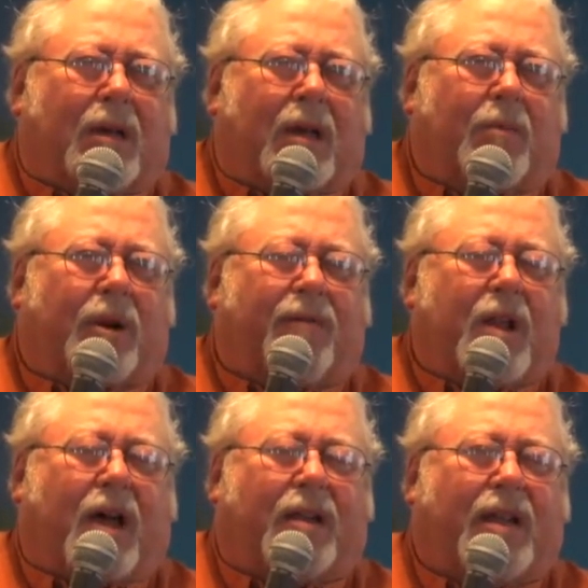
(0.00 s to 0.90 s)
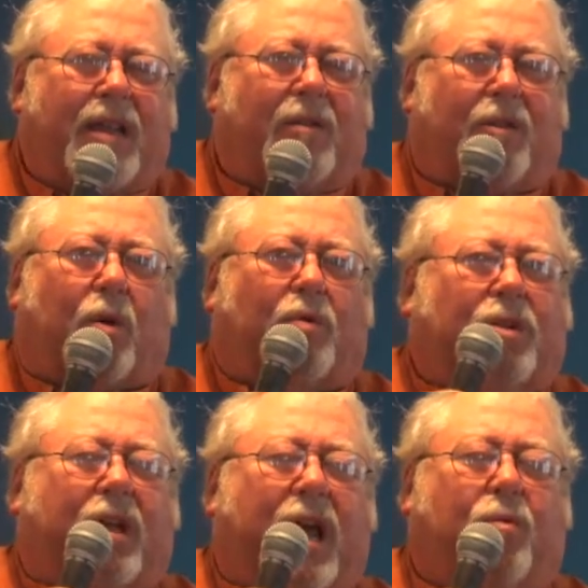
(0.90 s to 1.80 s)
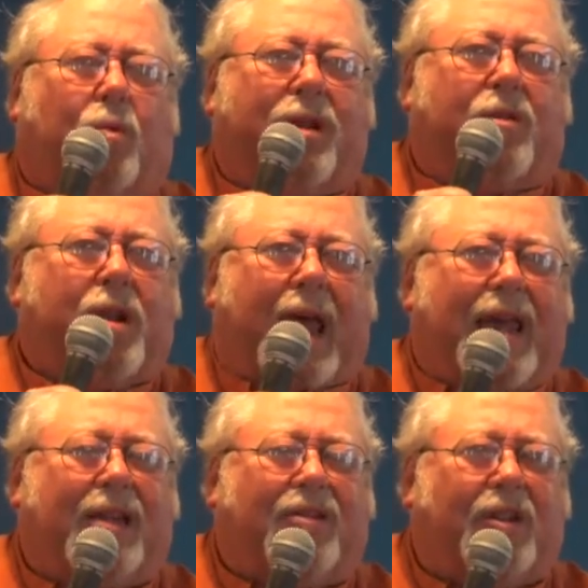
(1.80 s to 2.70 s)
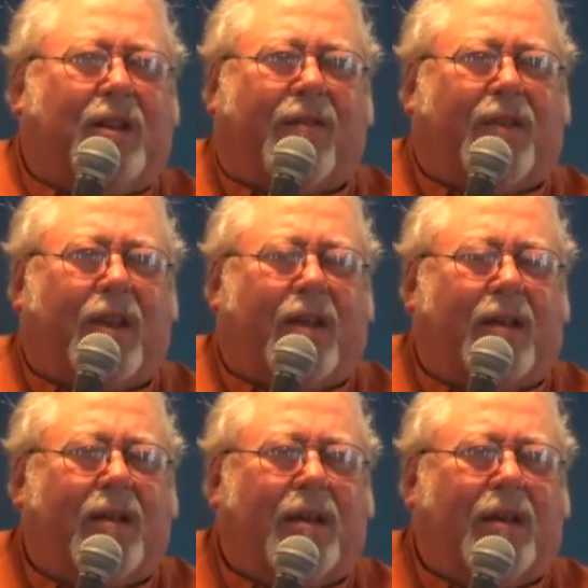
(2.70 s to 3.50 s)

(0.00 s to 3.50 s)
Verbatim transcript: He would have not healed those that had withered hands and everything.